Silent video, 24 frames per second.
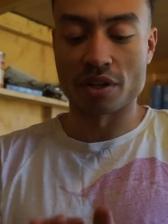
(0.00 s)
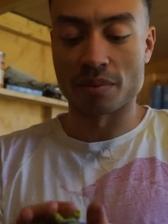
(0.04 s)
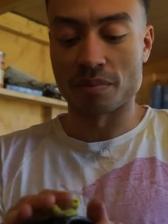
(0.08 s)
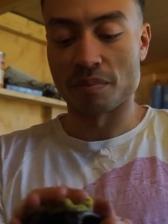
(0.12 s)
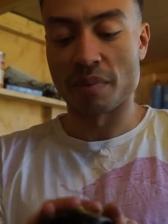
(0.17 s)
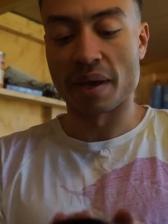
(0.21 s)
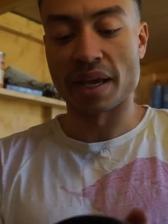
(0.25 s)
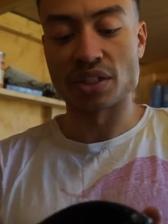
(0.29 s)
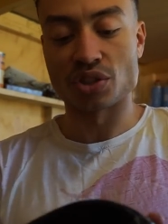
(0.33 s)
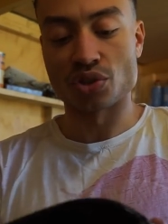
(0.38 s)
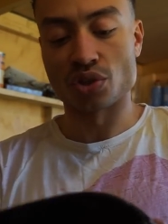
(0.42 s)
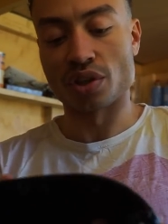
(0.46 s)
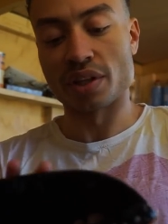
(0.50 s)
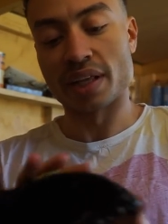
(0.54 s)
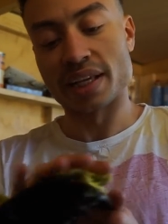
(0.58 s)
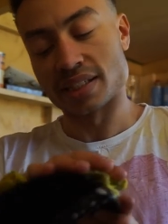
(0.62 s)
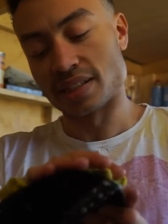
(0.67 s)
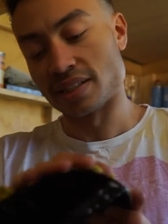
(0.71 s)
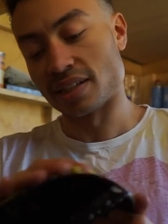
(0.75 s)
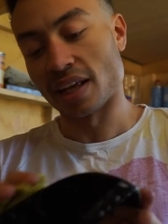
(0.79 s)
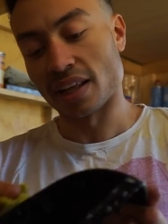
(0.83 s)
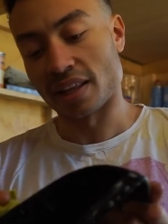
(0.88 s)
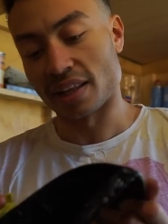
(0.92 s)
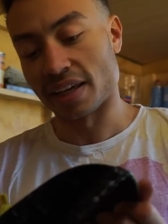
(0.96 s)
them, make sure that
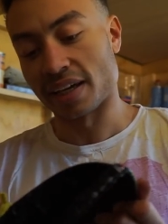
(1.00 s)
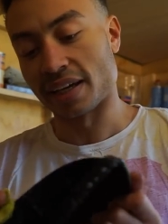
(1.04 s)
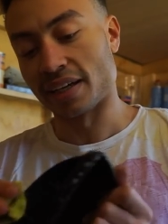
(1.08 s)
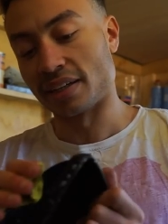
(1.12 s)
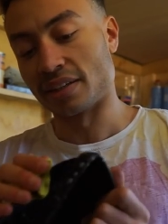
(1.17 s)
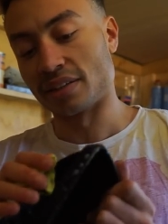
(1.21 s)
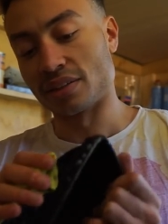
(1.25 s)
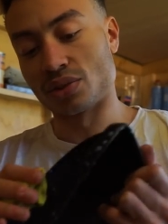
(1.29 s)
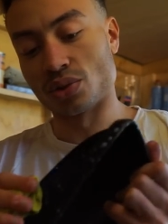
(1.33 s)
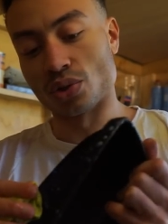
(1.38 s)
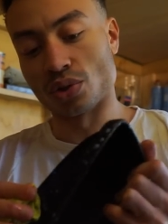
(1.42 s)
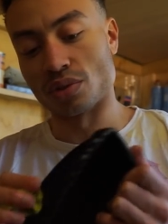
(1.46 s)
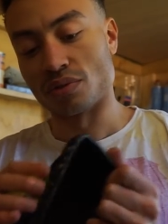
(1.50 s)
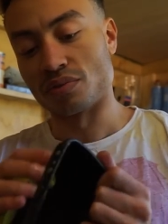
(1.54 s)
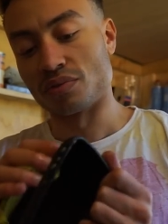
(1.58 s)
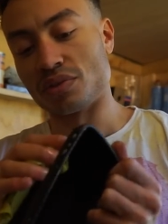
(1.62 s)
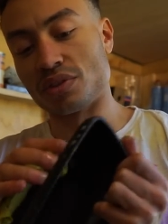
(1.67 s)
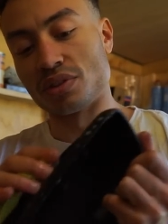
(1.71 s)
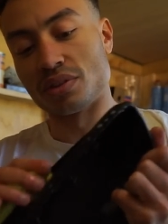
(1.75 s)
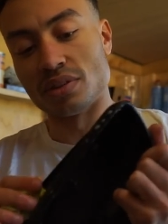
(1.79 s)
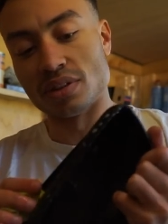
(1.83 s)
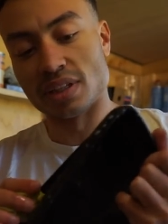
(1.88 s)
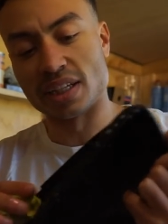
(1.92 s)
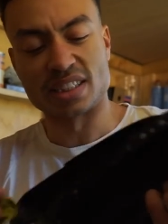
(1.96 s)
there's nothing sort
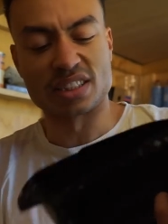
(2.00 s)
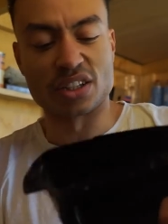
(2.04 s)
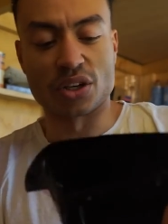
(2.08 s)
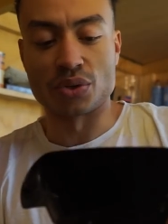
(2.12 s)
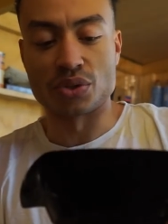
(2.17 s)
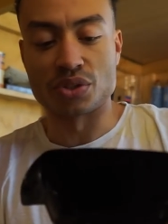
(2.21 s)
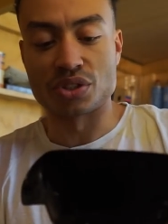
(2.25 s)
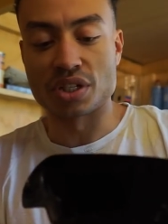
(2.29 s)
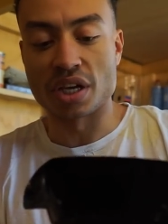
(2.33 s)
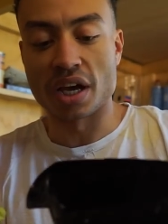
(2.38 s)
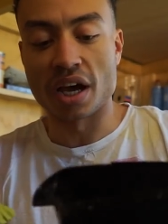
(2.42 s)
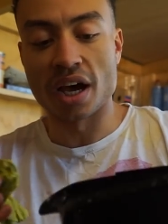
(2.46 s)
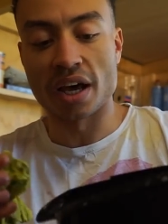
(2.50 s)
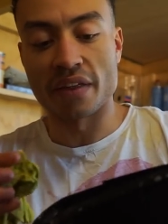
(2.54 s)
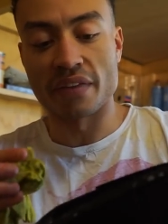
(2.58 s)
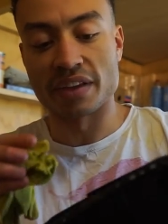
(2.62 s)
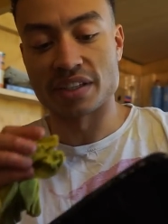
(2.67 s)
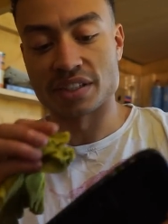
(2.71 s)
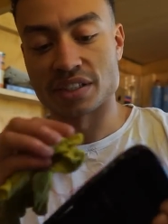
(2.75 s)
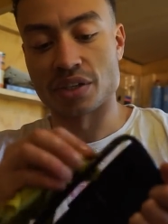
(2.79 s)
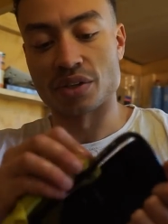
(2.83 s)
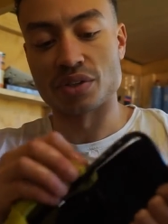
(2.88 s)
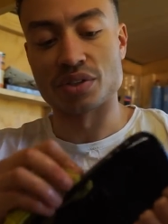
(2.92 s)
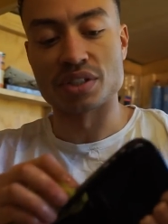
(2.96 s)
of, there's no dirt,
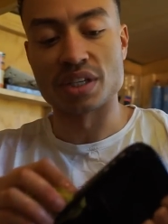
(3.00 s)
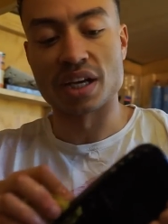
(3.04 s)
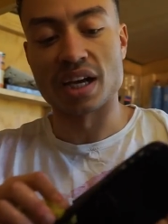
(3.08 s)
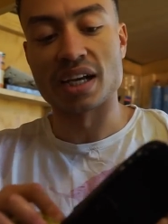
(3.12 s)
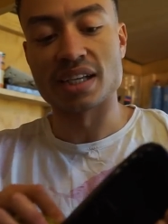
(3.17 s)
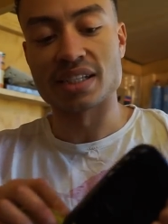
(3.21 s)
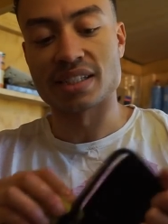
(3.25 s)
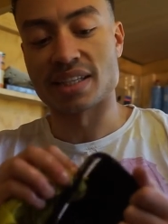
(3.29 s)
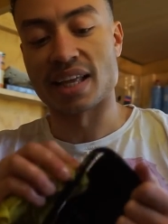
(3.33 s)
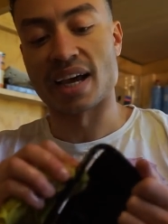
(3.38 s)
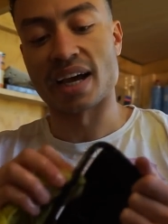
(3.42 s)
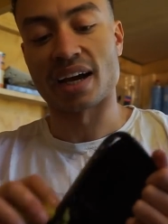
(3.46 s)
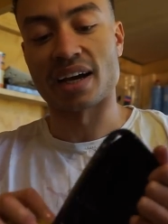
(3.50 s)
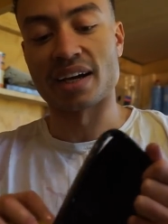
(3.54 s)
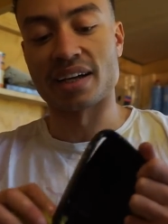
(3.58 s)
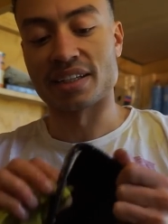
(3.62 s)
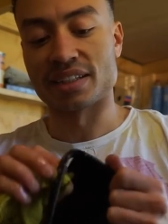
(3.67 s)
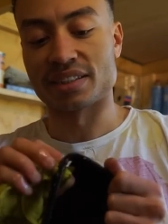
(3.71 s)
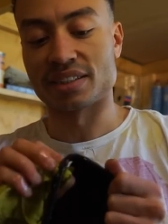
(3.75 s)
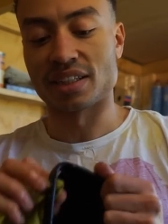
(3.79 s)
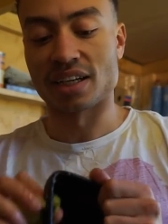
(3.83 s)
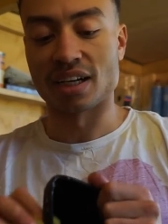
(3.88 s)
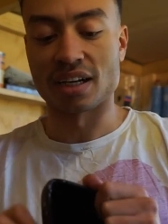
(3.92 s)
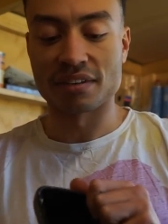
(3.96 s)
there's no dust, that kind
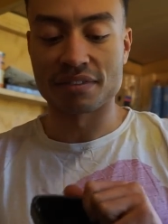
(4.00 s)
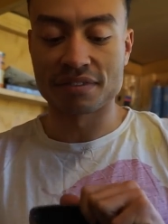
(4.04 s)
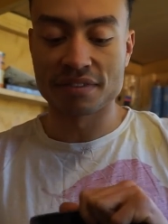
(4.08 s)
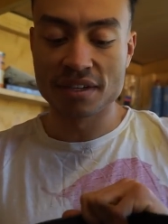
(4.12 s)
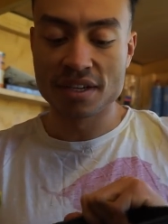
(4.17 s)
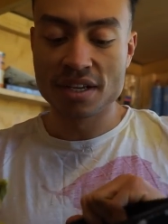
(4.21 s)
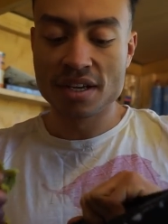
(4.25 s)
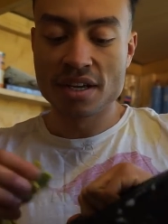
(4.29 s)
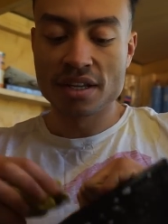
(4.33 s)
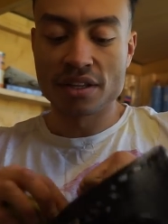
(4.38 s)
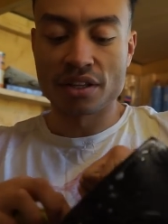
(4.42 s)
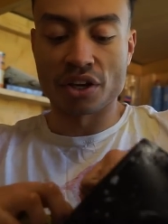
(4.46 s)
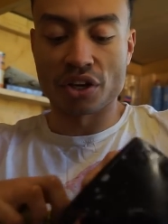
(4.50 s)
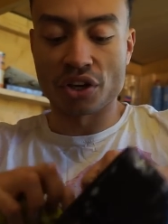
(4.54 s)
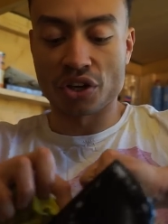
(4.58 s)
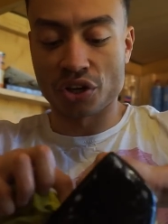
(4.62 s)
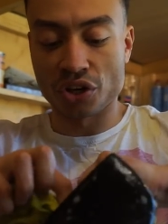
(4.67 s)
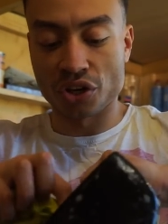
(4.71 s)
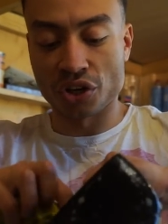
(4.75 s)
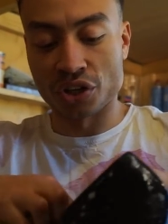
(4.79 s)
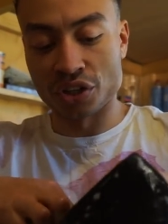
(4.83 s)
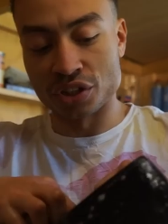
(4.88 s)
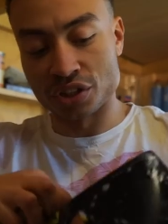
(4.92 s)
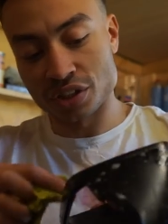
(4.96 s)
of stuff that
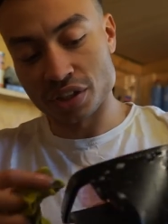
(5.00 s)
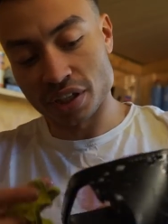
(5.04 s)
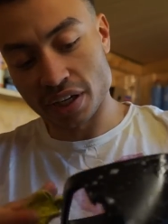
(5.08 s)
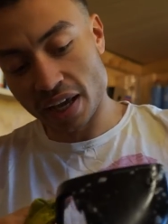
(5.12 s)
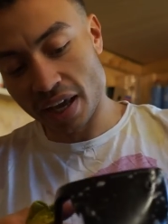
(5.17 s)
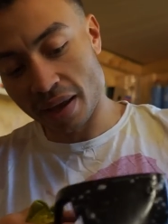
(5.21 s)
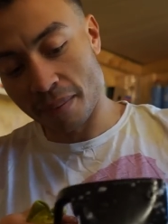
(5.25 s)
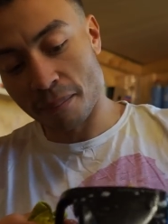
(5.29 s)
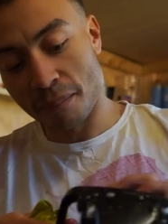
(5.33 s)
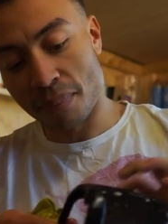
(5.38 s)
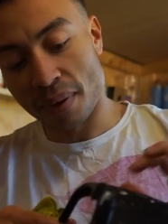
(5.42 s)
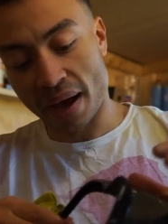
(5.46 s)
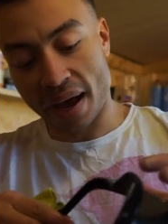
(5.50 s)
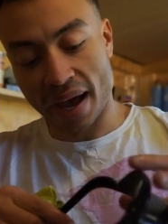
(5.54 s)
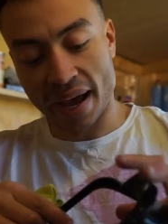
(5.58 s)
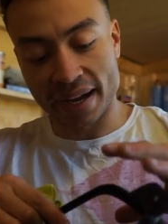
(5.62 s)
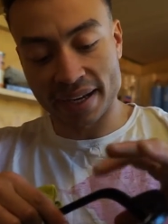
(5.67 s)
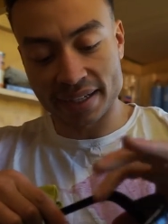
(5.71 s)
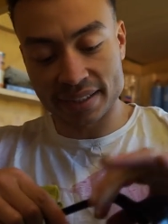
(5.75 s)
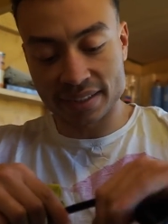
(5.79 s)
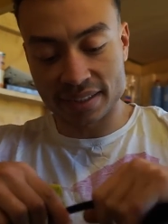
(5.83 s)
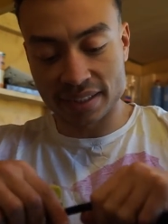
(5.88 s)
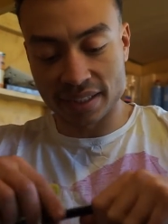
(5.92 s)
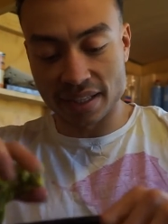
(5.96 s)
could
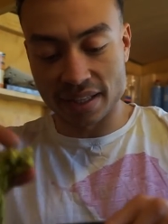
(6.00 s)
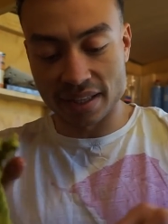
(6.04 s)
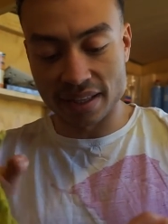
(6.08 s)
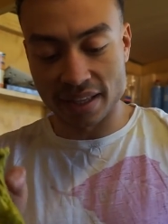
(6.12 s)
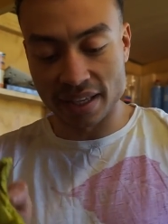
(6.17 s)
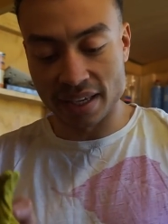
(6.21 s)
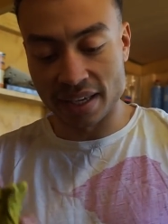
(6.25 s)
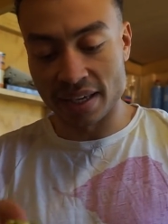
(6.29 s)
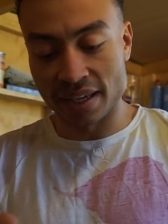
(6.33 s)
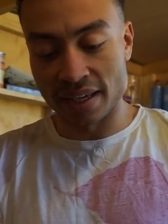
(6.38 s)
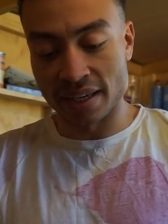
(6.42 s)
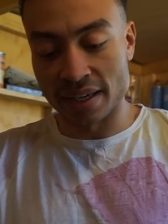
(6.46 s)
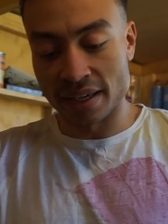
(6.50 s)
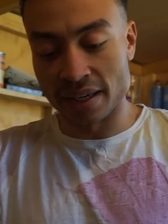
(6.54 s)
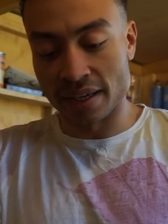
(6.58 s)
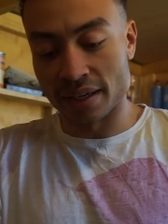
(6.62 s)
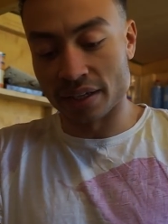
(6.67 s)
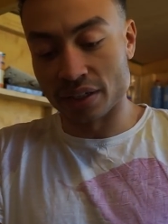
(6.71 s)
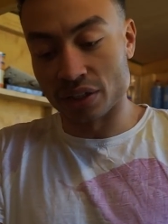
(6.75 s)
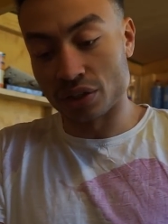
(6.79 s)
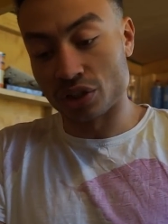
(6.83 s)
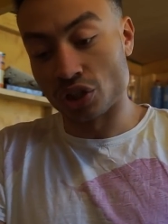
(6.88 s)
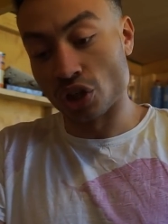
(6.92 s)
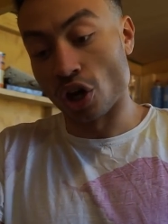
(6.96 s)
impact the
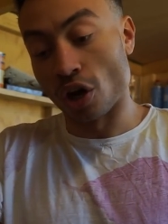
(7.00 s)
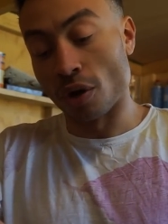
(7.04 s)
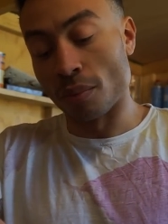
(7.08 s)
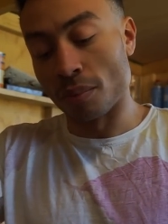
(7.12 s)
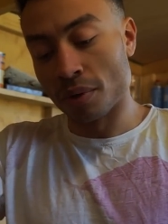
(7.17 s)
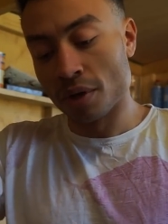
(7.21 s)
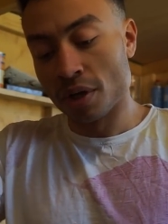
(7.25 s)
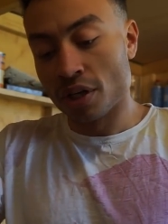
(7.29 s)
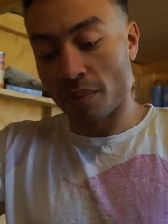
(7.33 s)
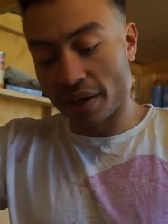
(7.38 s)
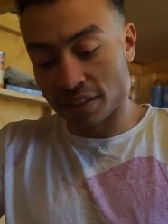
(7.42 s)
job.